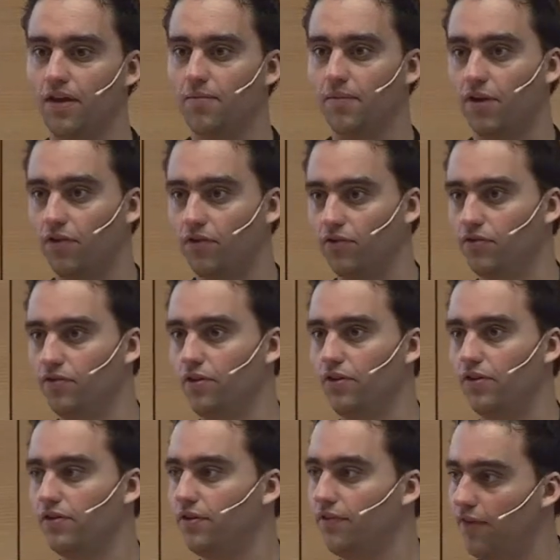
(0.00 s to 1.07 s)
But also
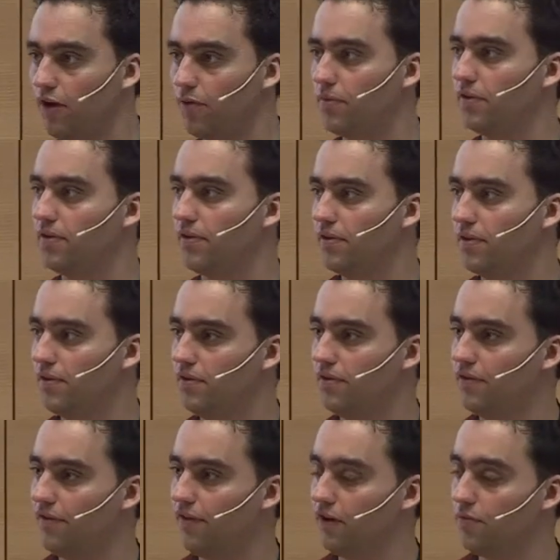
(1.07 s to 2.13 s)
during develop, uh,
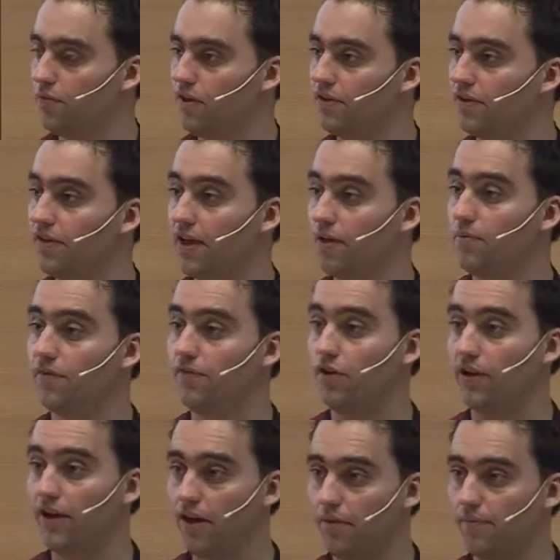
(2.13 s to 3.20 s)
development, it can be
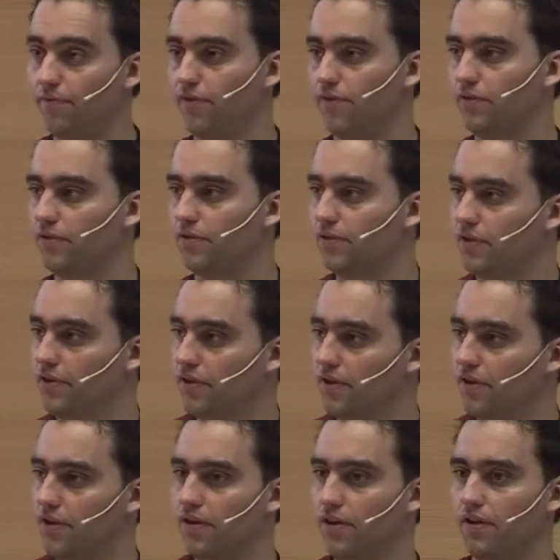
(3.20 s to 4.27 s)
very helpful.
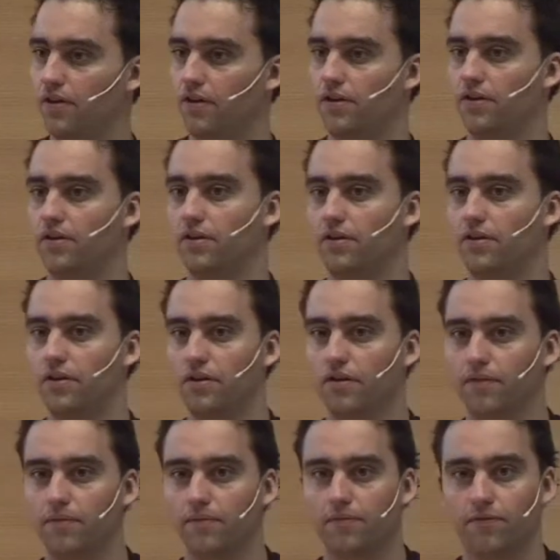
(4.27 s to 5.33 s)

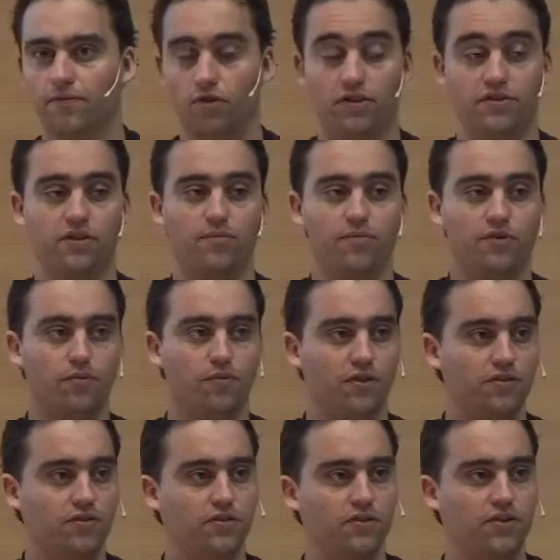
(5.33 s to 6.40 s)
Um, for example, you
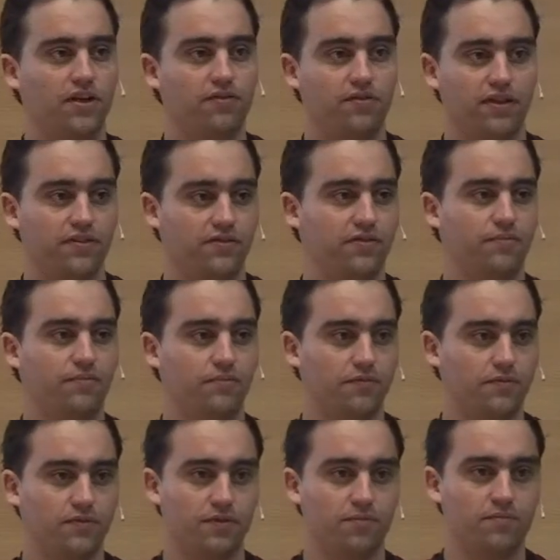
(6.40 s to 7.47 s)
want to generate
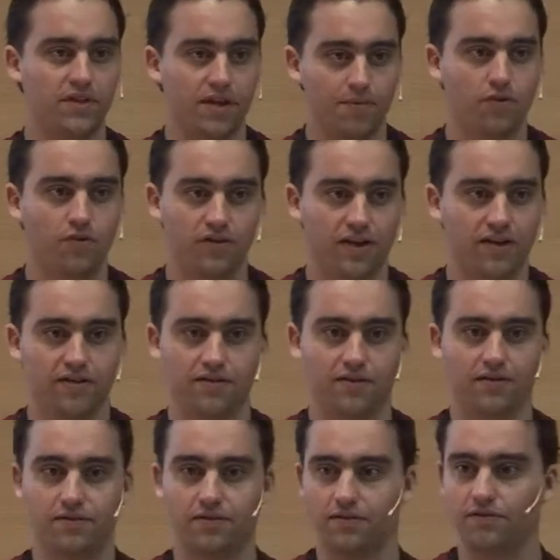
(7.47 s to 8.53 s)
some, some demo
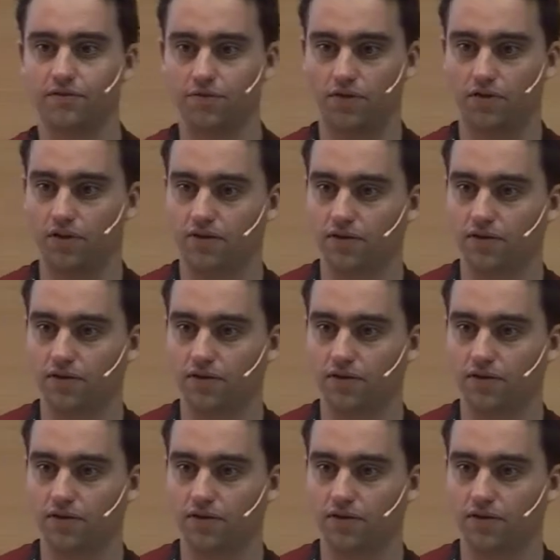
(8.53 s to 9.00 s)
data for your